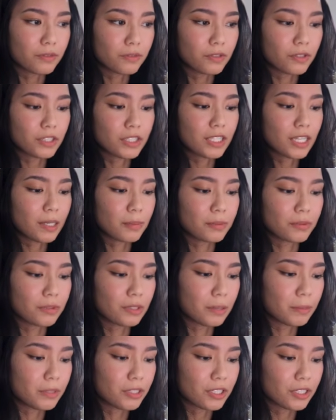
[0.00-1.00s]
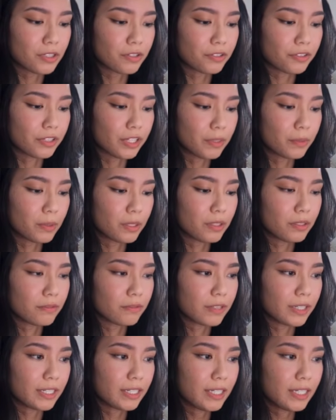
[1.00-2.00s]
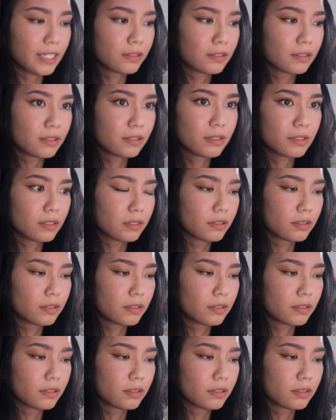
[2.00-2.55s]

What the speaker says: For example, let me just create one right now.